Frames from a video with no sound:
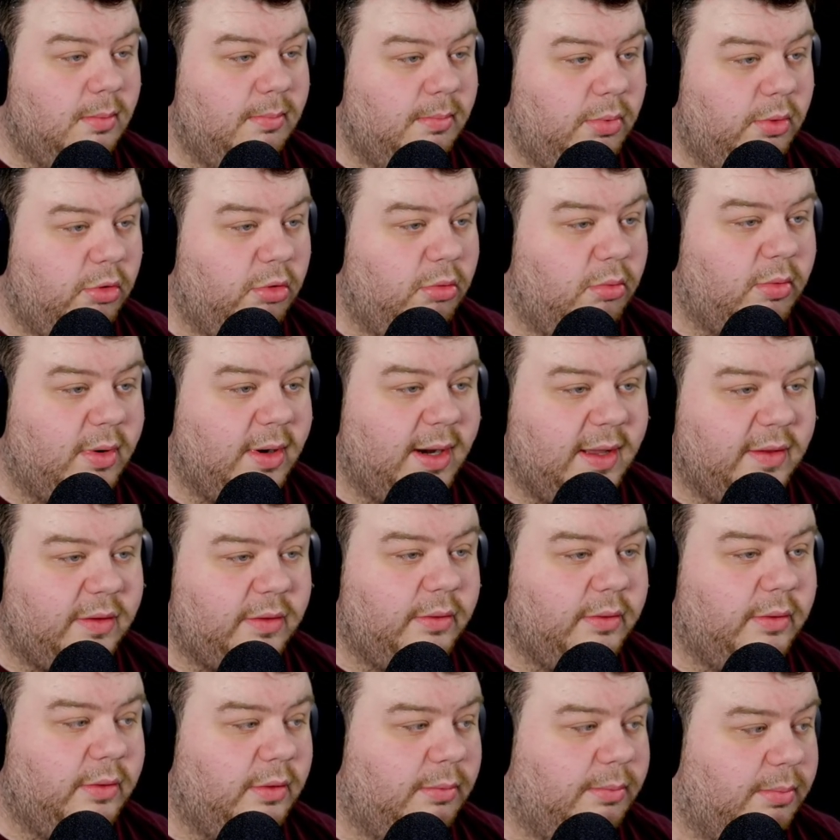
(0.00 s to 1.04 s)
Boom
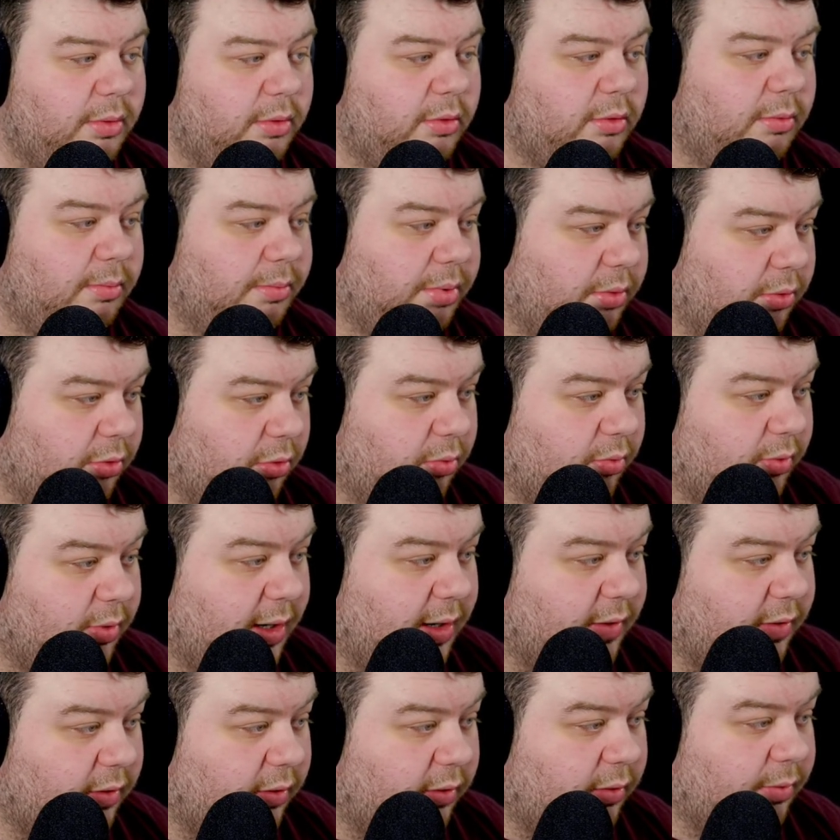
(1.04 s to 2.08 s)
razzle, boom boom
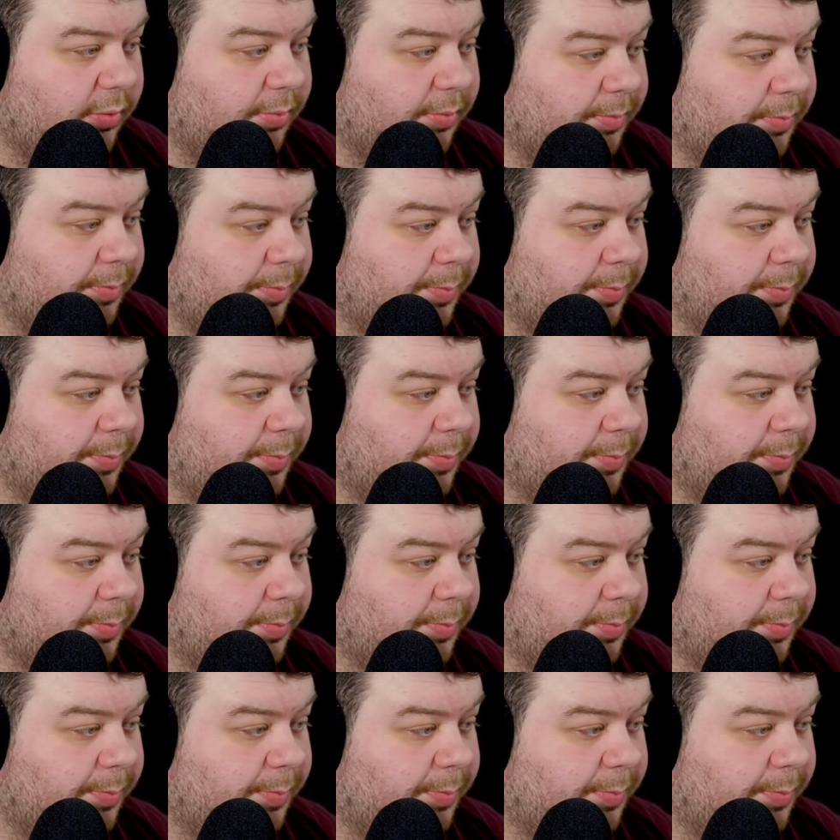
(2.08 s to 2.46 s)
razzle.